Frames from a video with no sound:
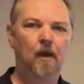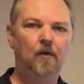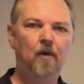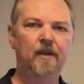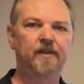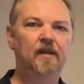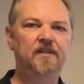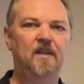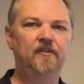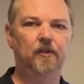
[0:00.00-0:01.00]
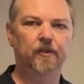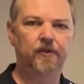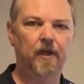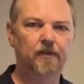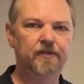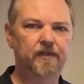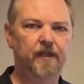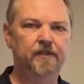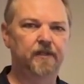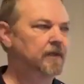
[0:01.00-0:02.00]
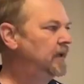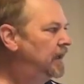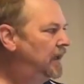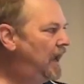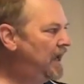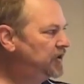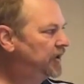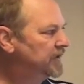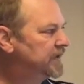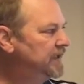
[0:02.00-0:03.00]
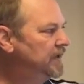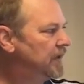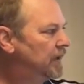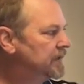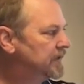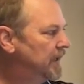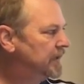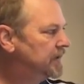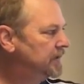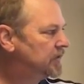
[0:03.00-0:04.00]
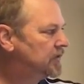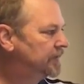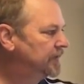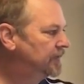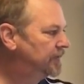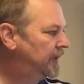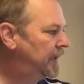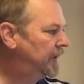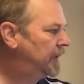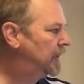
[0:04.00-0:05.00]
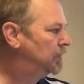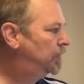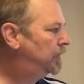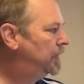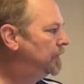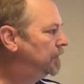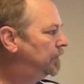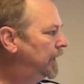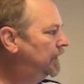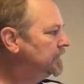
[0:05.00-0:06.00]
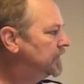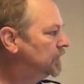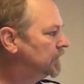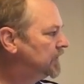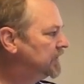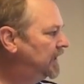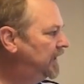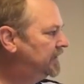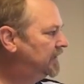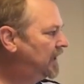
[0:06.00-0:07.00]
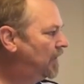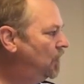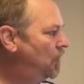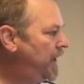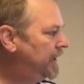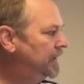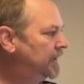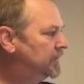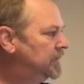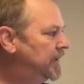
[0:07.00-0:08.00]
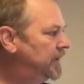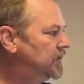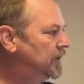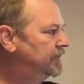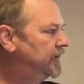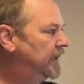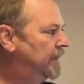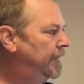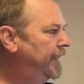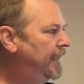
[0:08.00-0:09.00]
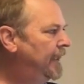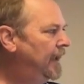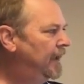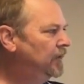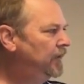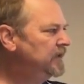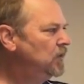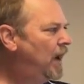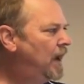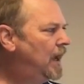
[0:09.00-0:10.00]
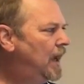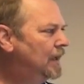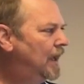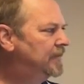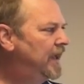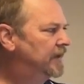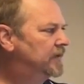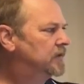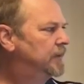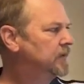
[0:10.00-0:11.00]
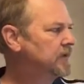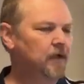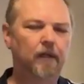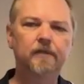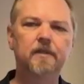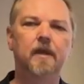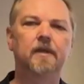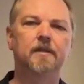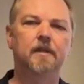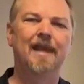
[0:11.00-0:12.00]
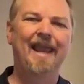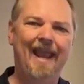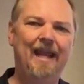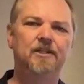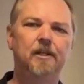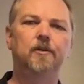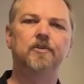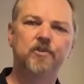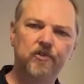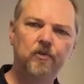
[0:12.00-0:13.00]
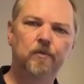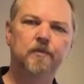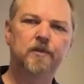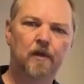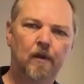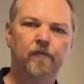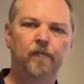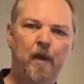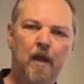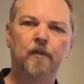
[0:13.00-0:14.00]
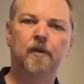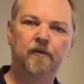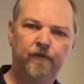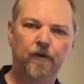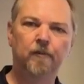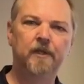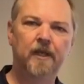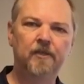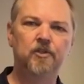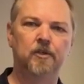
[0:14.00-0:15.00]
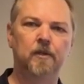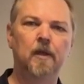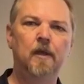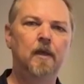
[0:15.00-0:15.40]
Right, now let's have a look at the alternator. As you can see, the alternator is driven via a belt which is connected directly to the engine over here. And the reason why I highlight that is because an alternator actually consumes a lot of power from the engine.